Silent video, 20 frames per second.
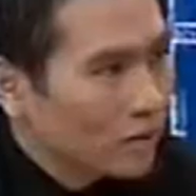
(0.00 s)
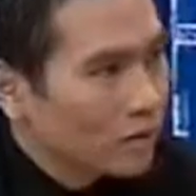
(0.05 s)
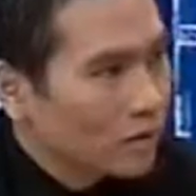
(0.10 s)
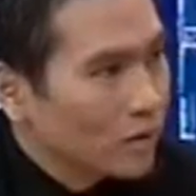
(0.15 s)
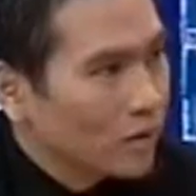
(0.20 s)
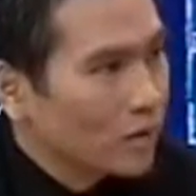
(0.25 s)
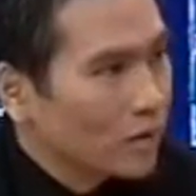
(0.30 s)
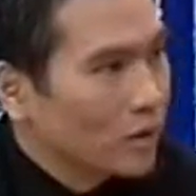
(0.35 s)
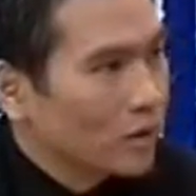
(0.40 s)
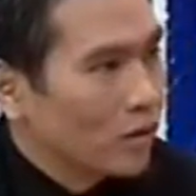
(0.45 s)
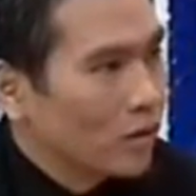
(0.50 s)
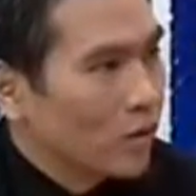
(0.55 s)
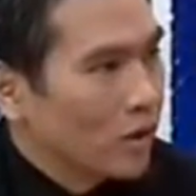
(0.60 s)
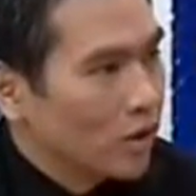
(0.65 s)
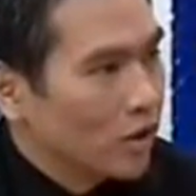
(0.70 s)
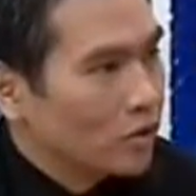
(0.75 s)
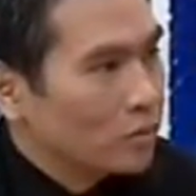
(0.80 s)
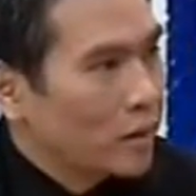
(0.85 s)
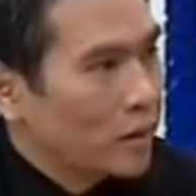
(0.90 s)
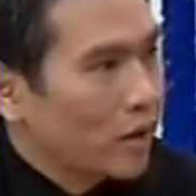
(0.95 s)
You, you, can, you
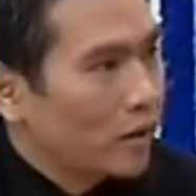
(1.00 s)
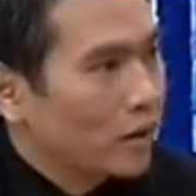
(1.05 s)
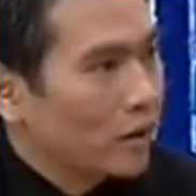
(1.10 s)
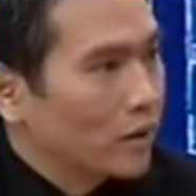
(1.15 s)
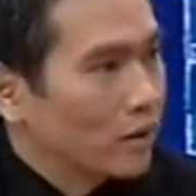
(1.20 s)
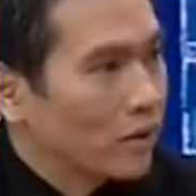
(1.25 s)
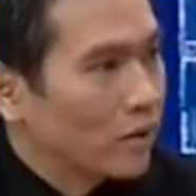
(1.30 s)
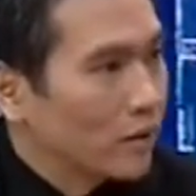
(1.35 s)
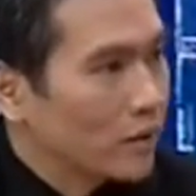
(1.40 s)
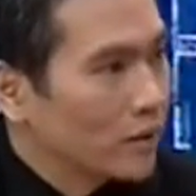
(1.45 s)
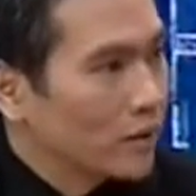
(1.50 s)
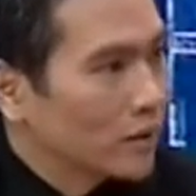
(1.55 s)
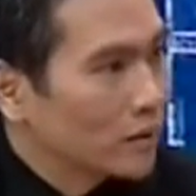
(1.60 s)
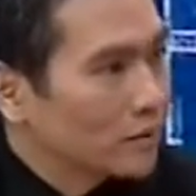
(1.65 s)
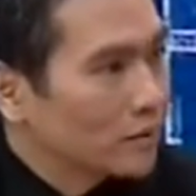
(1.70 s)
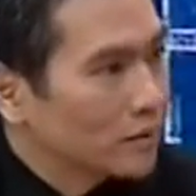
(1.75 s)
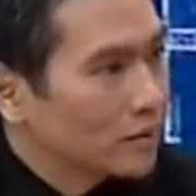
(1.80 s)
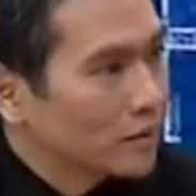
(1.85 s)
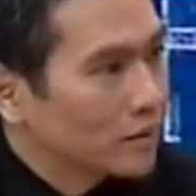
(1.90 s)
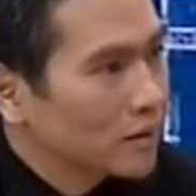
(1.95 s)
can expand later on
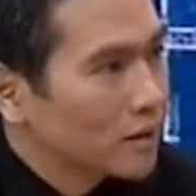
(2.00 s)
then.